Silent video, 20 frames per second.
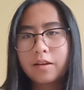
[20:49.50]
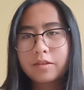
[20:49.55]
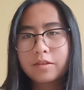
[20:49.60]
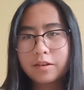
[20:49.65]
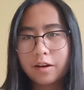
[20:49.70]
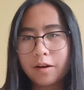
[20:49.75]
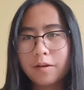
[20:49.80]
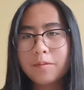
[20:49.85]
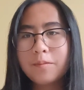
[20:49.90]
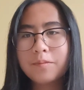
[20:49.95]

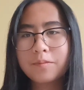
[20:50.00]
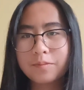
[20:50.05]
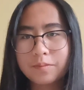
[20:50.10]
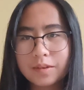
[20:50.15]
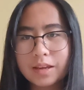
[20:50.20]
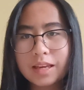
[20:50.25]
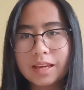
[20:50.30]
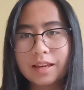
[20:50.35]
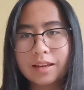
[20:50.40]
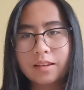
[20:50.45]
dumb
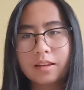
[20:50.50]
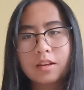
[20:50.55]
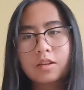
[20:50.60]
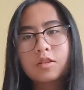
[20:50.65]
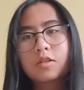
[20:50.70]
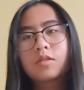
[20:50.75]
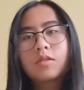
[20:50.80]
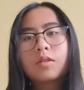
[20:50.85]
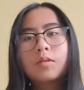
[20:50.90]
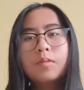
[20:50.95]
me like
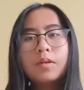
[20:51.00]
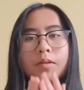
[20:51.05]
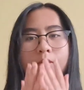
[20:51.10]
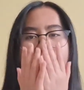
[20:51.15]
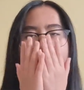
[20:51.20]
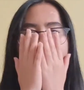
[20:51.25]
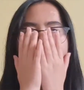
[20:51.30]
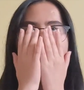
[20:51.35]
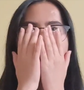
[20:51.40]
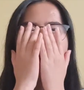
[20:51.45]
stupid
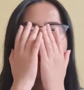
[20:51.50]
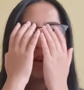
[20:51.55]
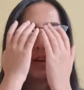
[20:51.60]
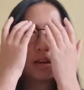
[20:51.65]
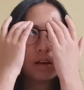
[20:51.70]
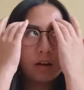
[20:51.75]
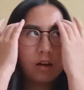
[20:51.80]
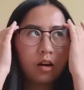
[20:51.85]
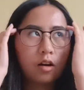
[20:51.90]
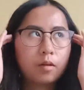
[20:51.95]
me
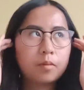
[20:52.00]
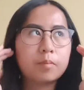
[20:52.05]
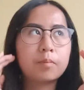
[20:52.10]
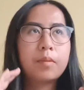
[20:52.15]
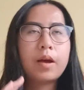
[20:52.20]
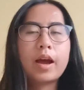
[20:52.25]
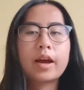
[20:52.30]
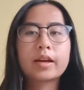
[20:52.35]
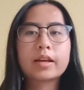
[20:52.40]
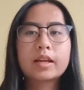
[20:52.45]
um,
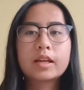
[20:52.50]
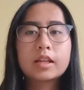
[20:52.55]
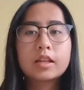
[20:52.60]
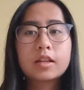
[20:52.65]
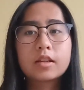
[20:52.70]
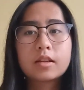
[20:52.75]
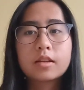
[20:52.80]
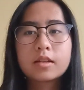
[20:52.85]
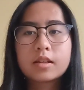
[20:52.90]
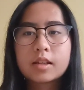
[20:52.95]
back
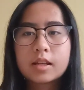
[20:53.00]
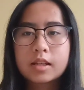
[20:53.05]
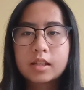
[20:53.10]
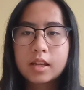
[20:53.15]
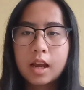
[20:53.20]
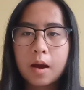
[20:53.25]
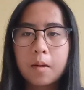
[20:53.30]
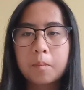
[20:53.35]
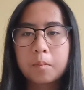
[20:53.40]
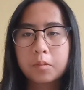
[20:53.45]
in
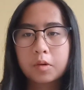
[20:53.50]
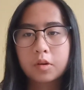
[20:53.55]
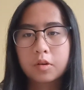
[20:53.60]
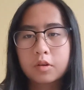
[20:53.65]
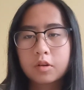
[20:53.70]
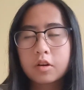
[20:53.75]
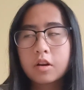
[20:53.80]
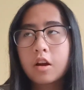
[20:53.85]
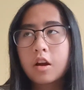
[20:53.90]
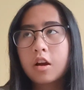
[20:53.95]

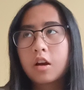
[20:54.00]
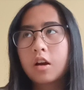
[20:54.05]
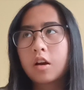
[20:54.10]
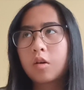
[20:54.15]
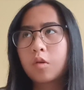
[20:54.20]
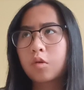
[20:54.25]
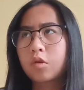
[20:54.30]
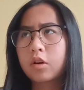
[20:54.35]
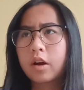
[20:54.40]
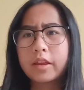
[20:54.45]
September
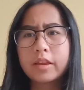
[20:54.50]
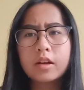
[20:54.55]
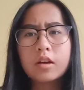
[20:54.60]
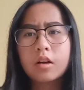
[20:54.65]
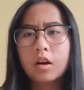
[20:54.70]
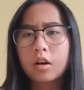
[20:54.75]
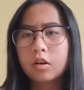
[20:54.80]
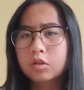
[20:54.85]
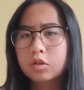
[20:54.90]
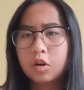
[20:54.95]
or I
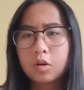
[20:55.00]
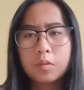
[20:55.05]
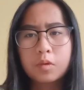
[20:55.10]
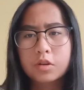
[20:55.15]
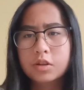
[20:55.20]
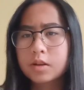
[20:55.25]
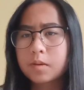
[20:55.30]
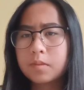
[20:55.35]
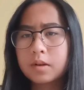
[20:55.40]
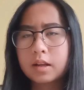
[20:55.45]
think October,
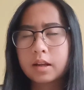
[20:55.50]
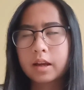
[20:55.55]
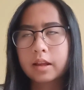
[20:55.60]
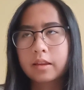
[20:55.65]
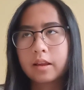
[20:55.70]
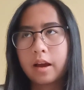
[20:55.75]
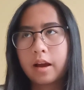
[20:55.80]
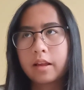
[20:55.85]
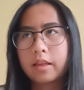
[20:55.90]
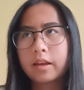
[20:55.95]
something like
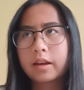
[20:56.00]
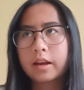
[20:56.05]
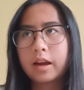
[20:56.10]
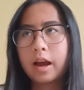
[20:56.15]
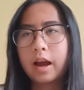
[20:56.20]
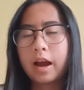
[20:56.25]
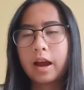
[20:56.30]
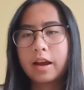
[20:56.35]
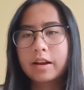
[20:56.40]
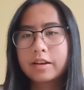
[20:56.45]
that. Like
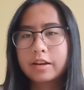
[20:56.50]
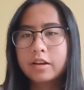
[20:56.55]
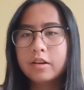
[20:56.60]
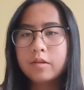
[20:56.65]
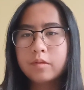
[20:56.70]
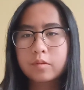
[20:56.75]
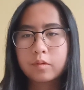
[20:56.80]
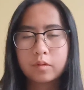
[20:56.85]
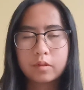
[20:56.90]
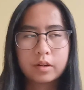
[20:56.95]
I
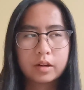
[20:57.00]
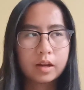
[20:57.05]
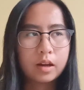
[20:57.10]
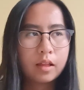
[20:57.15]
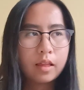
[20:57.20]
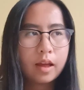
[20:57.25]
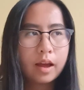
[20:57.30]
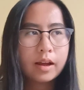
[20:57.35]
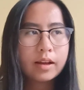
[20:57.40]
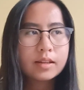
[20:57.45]
didn't
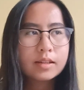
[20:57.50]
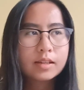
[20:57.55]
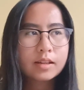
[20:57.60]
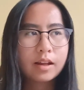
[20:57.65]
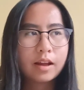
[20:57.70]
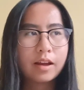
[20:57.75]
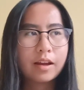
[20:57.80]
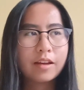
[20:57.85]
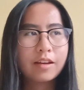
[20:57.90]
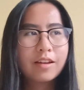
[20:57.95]
realize
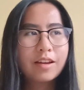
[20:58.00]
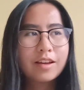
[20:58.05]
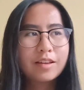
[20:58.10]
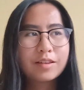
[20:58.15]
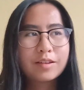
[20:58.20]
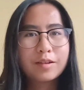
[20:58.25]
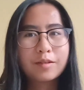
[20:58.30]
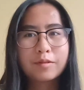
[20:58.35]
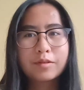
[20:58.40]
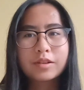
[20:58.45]
that
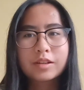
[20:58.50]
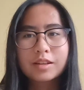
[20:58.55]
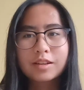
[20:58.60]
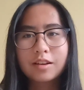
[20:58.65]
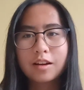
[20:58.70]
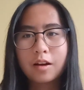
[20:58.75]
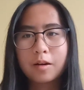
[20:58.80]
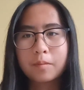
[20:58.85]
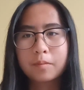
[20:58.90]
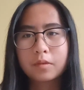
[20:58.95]
there was
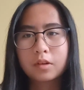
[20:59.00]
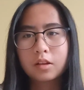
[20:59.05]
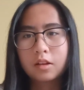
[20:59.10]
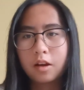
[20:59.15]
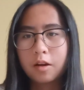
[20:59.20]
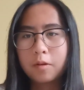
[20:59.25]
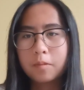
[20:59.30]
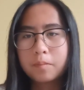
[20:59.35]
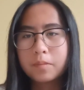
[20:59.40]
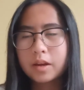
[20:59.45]
um club